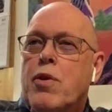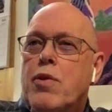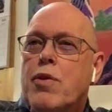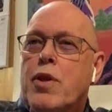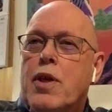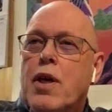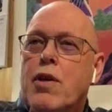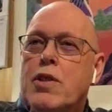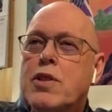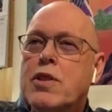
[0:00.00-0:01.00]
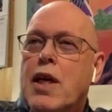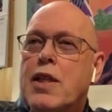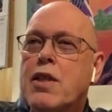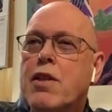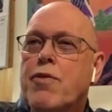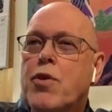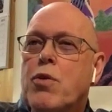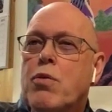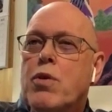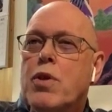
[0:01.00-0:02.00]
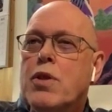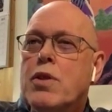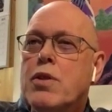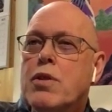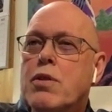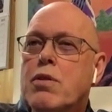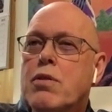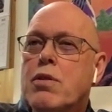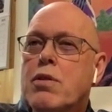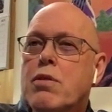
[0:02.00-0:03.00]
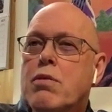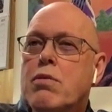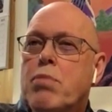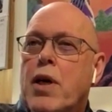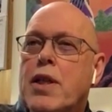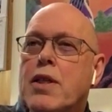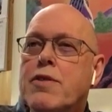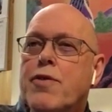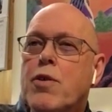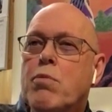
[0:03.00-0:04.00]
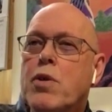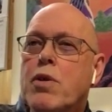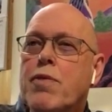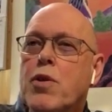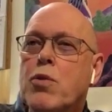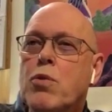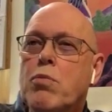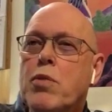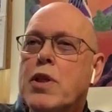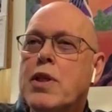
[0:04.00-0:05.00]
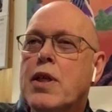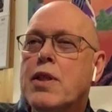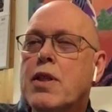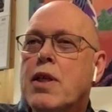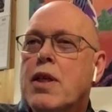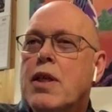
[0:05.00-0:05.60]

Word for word: on. Uh, I scanned a few uh, panels from uh, Fantomet, and